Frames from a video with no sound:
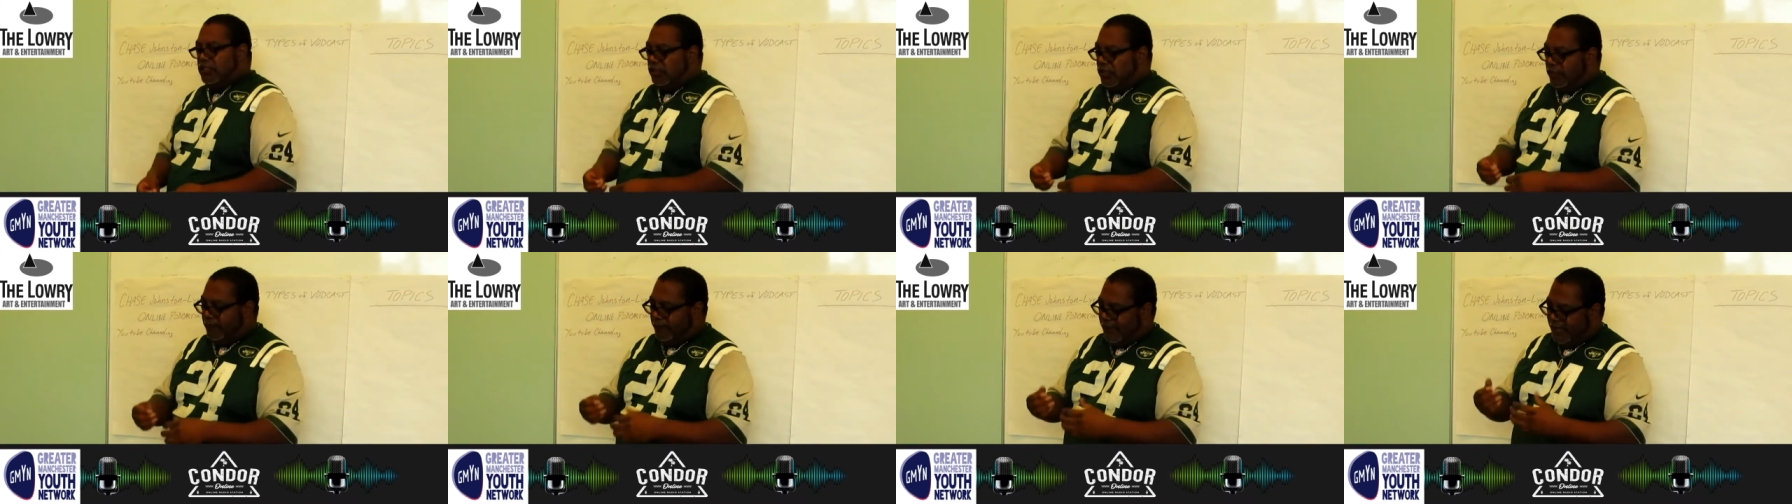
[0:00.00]

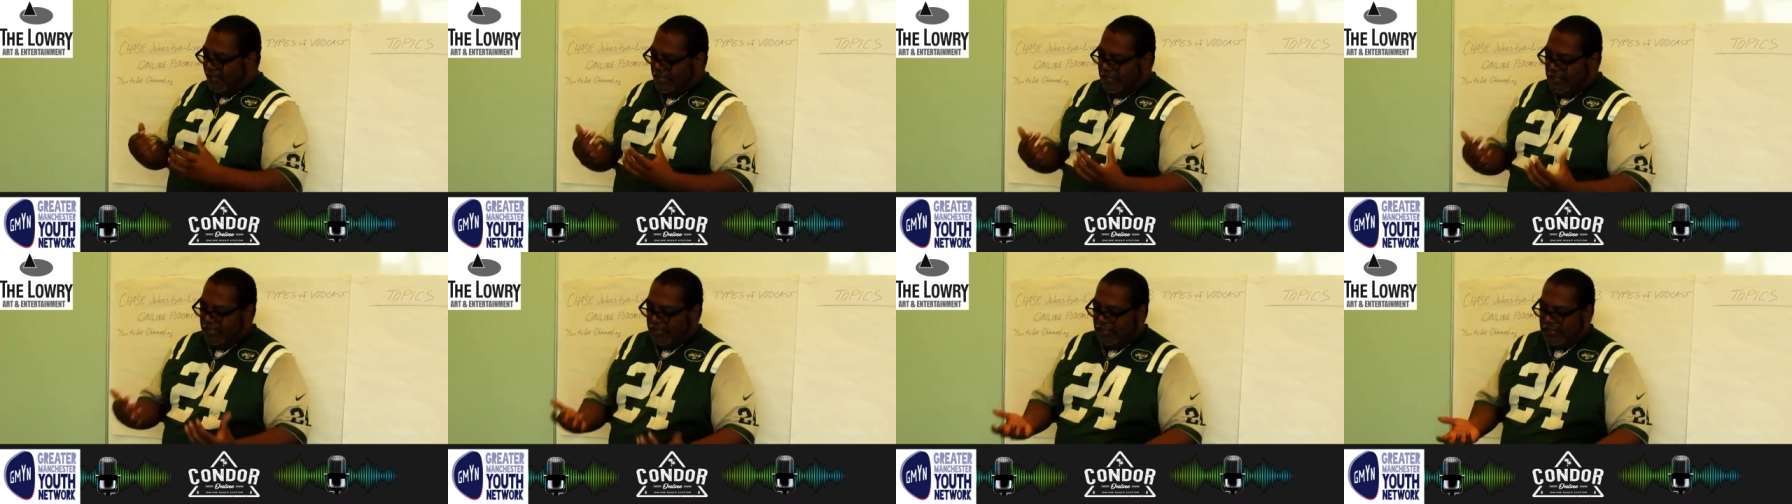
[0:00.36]
You could
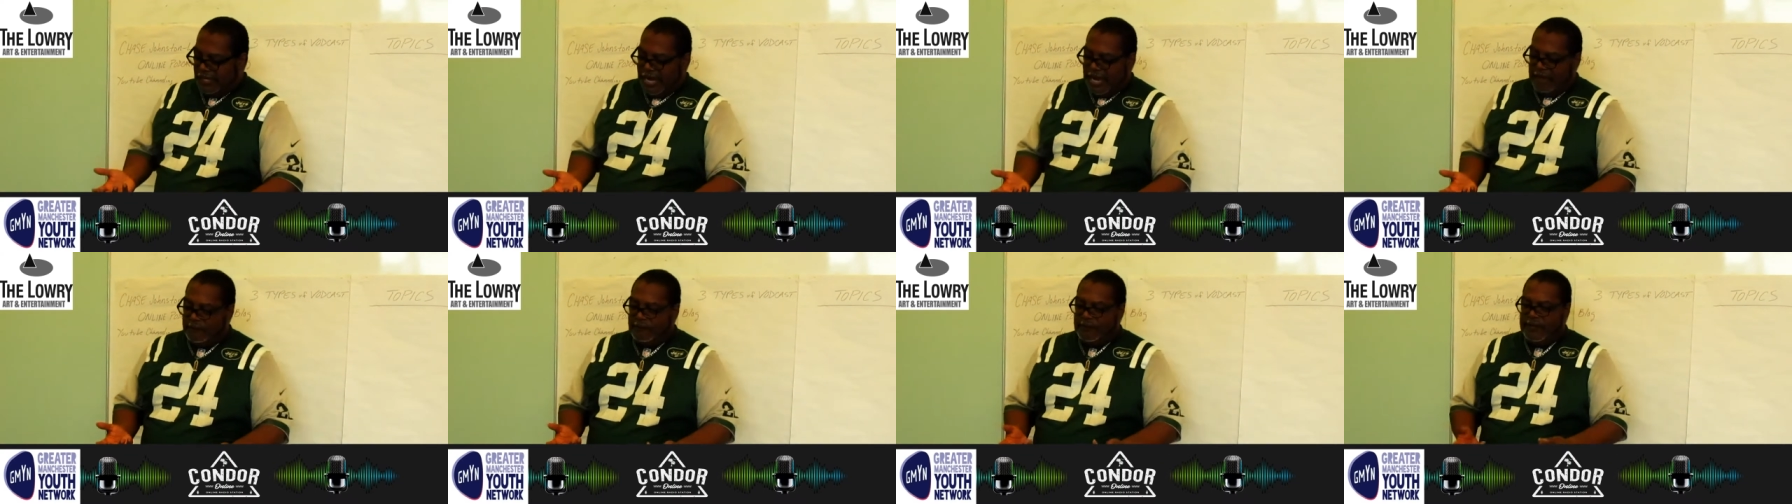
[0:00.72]
be in a
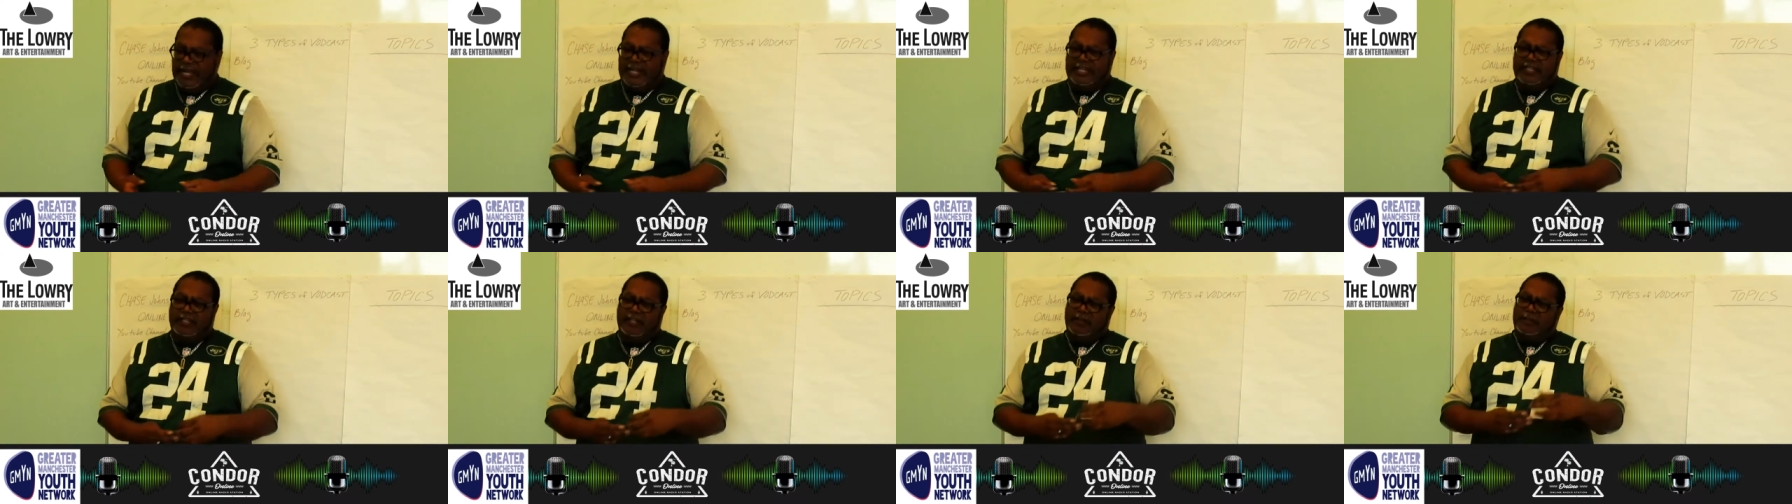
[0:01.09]

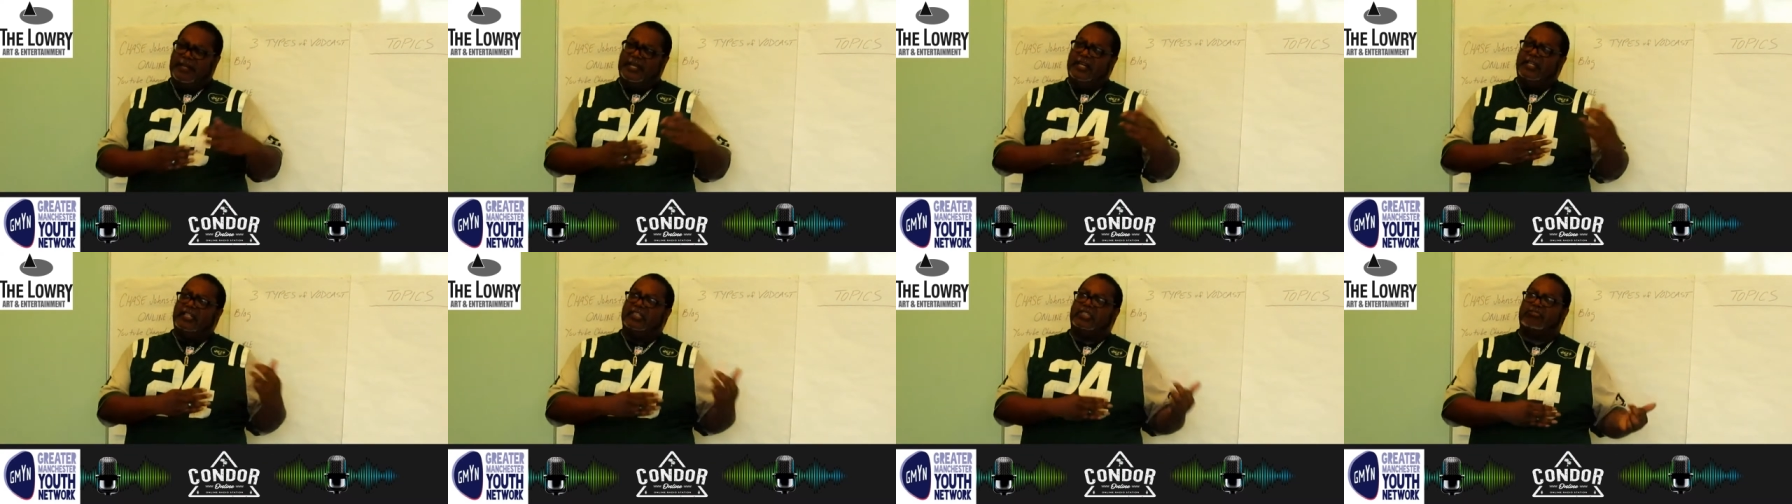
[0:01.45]
cafe, you could
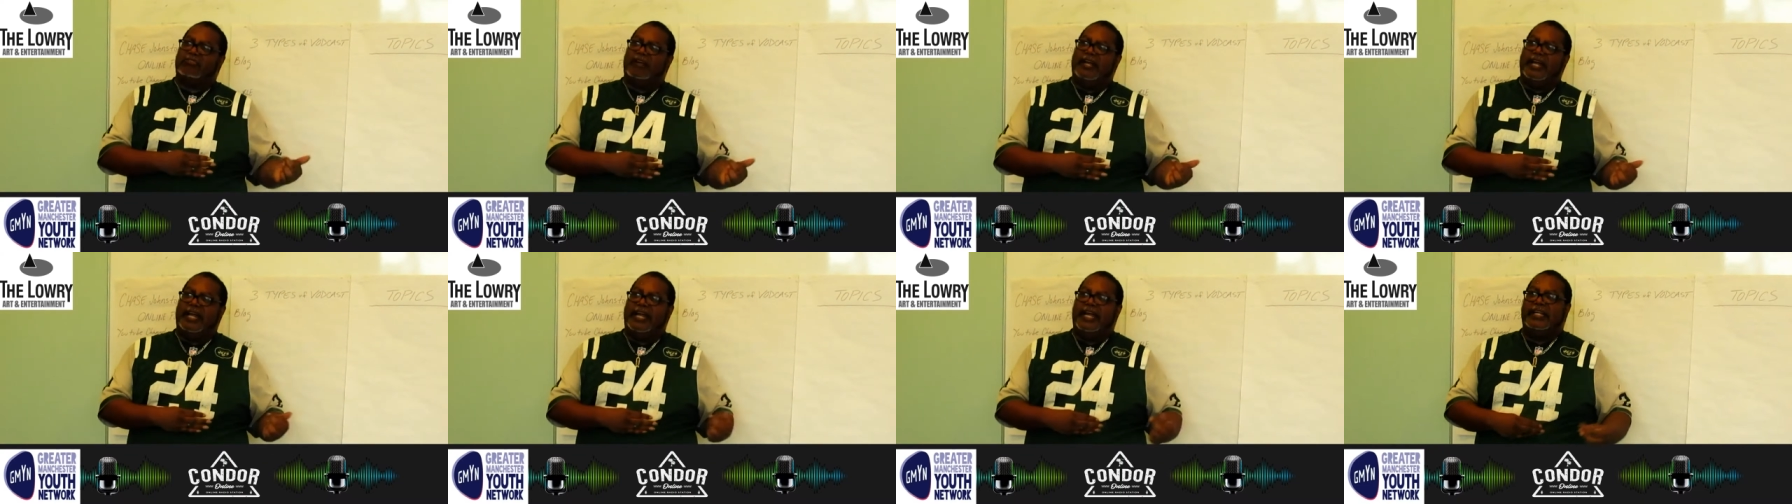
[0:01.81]
be on a
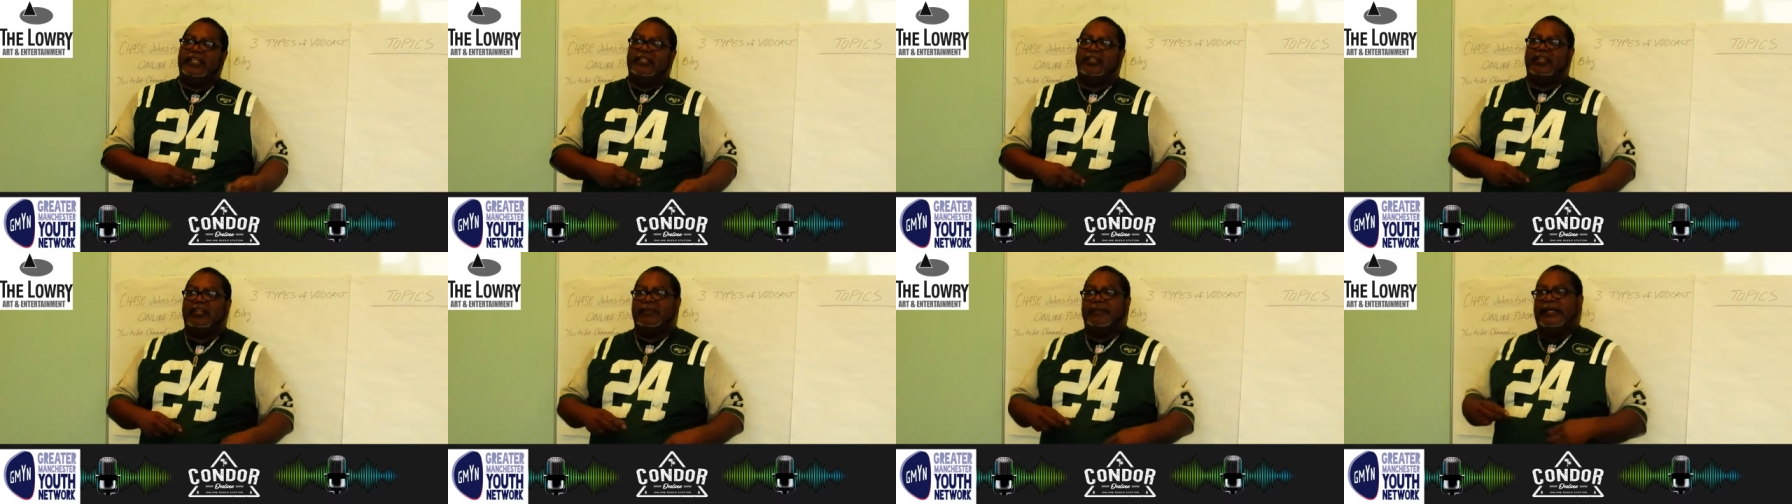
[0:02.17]

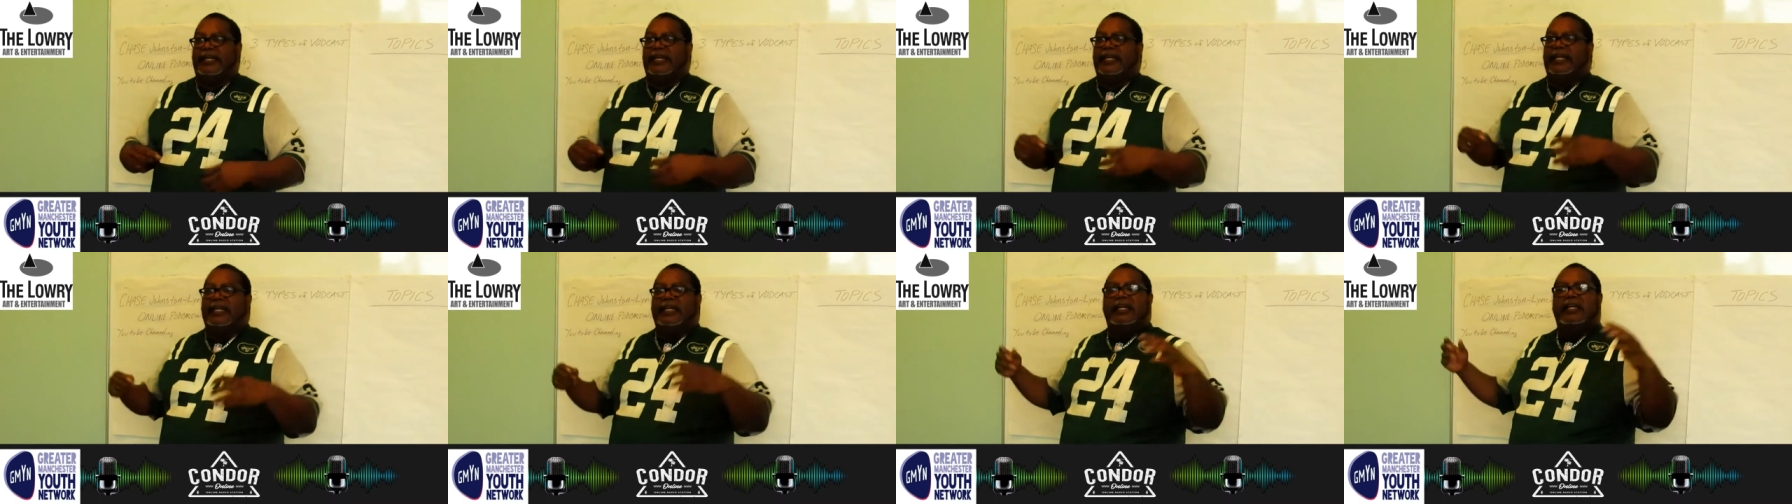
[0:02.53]
train, you could
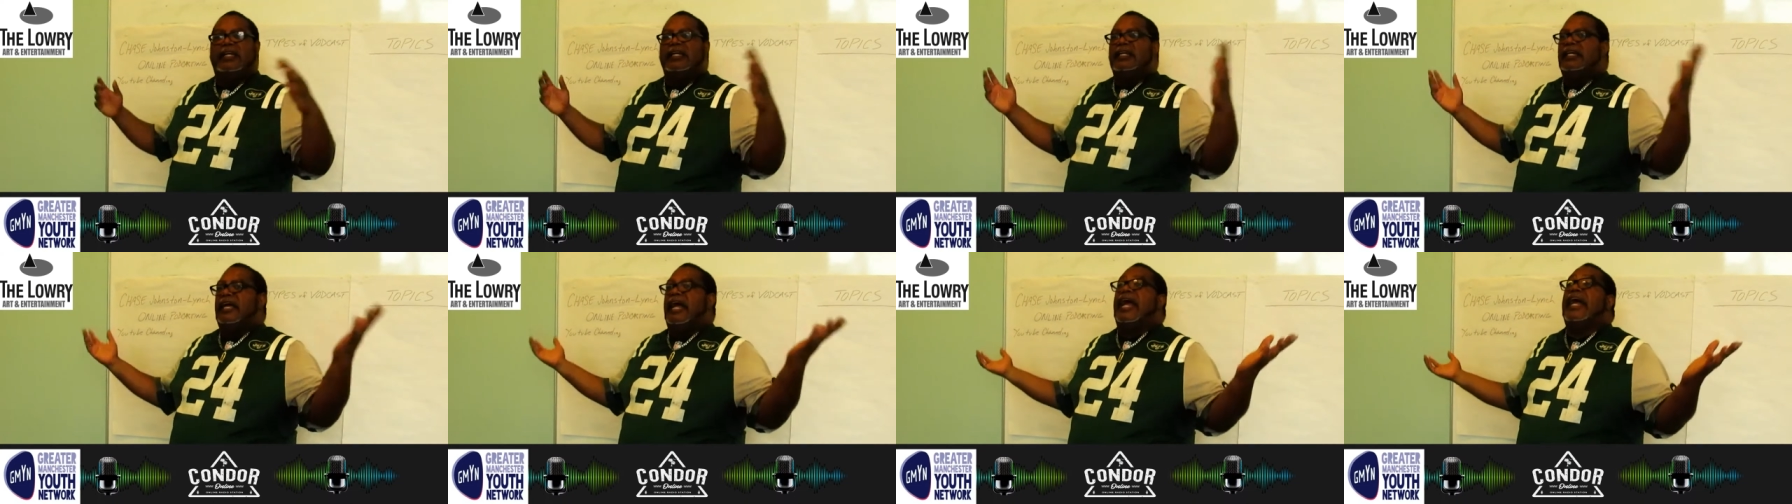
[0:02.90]
be
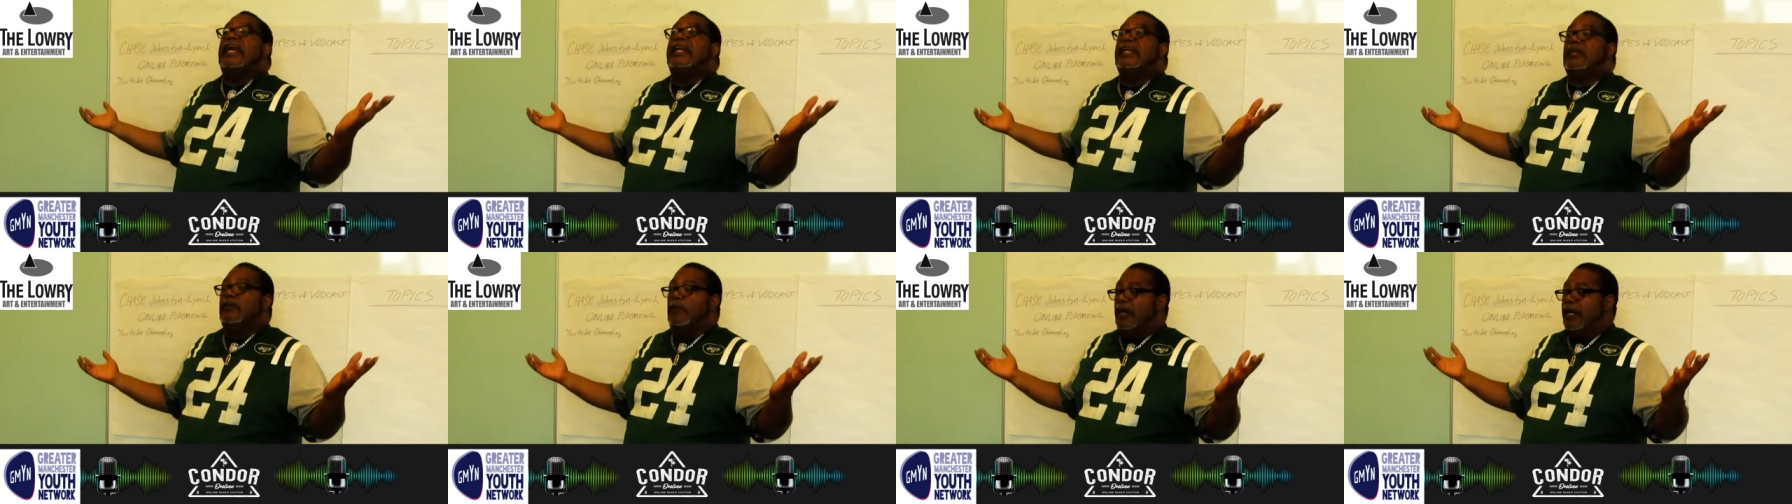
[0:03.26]

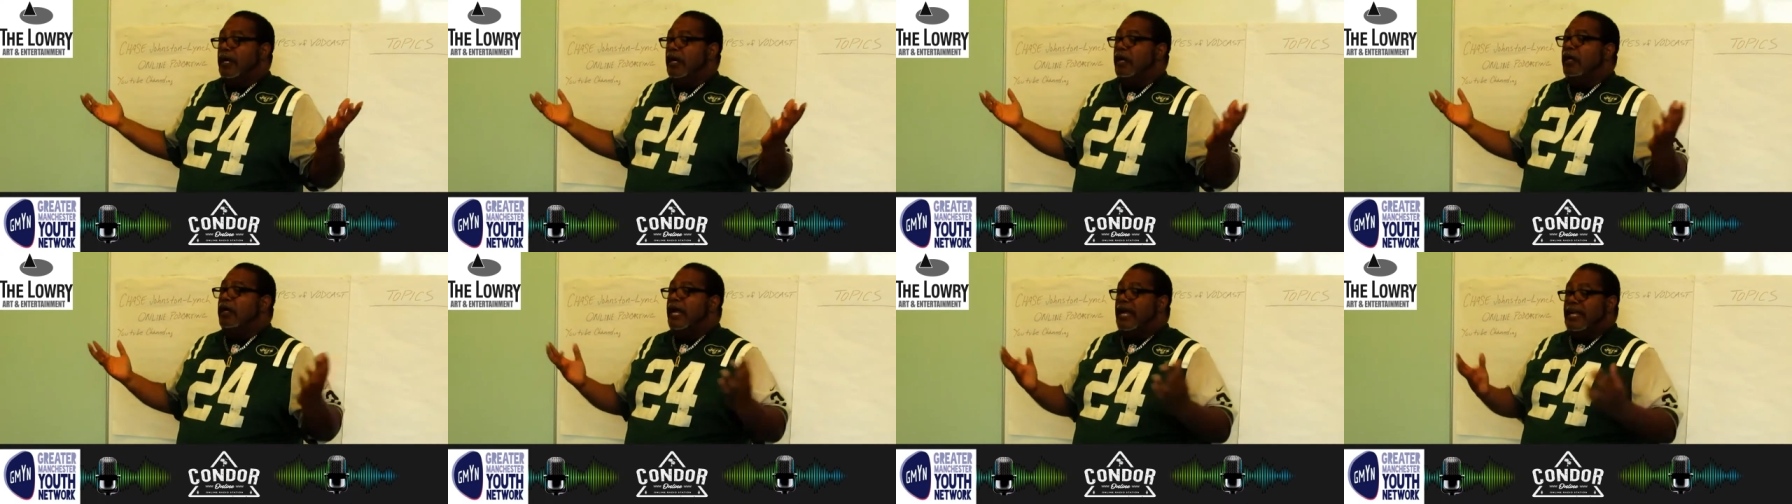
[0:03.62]

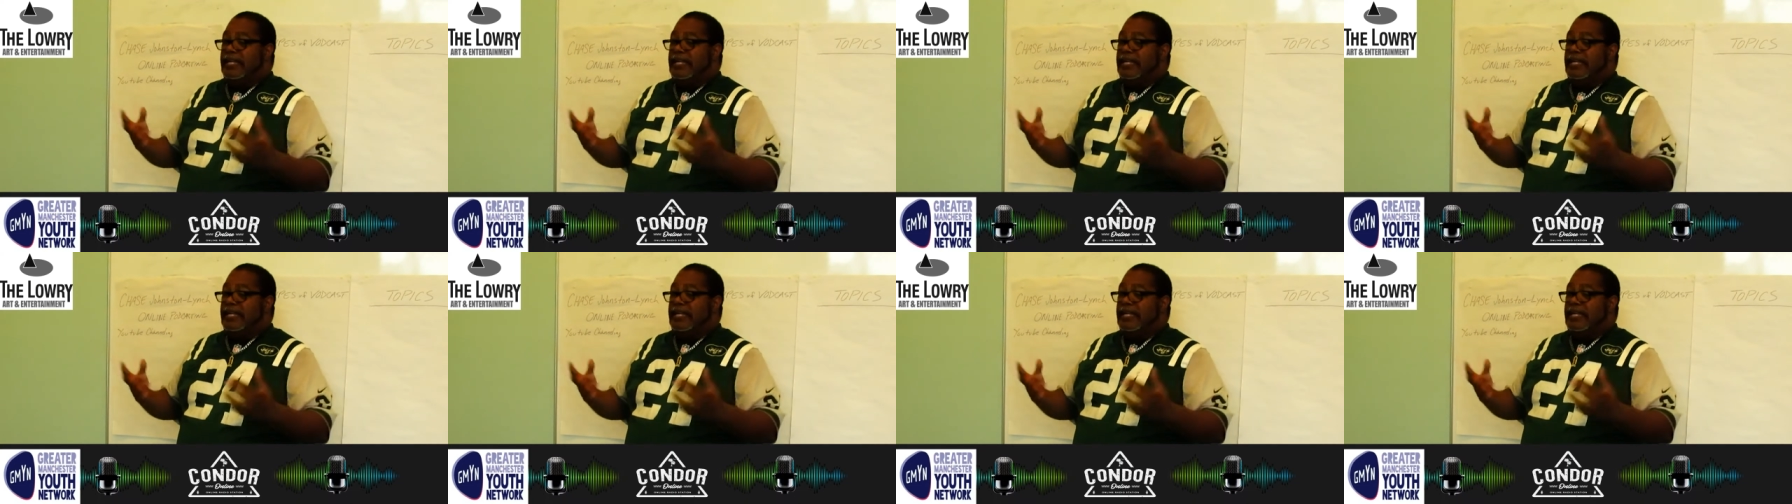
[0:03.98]
anywhere,